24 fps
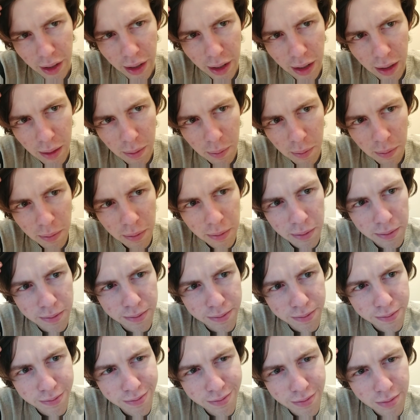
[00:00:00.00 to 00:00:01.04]
um,
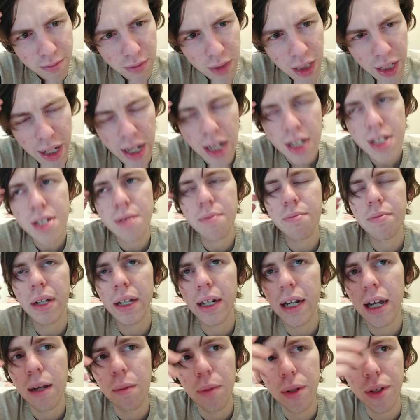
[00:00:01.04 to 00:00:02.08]
he hasn't
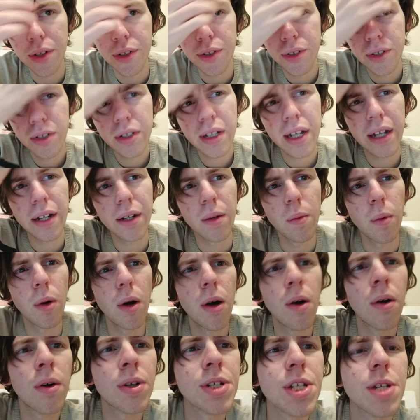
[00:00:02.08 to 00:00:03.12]
been able to do that in a
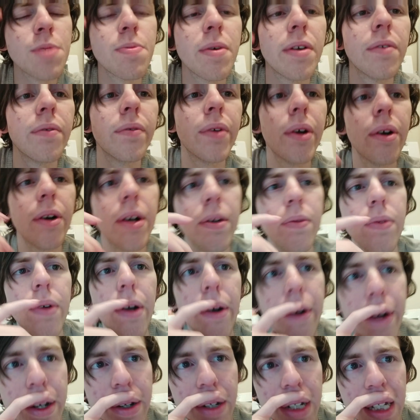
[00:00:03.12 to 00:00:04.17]
while because he's been very,
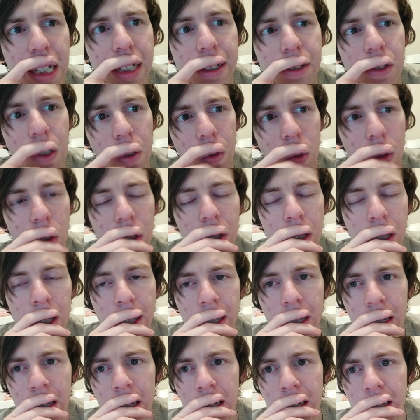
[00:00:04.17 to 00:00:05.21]
very ill,
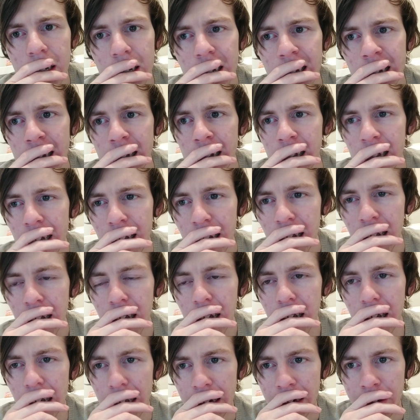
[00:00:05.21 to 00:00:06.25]

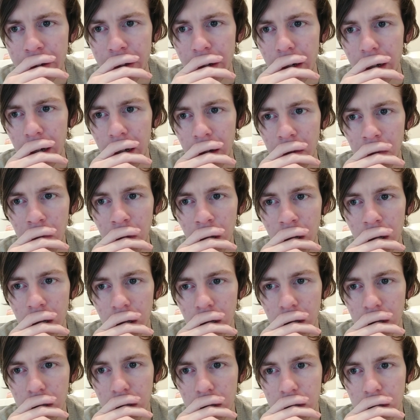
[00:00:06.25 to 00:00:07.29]
and um,
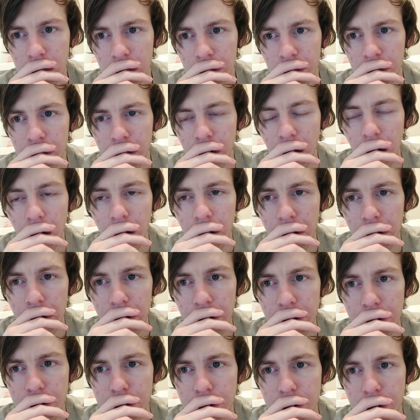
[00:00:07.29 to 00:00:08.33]
you know
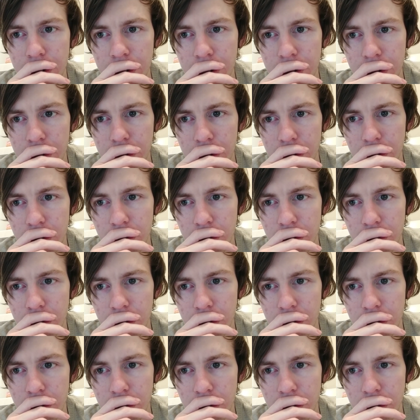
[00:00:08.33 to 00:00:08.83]
it's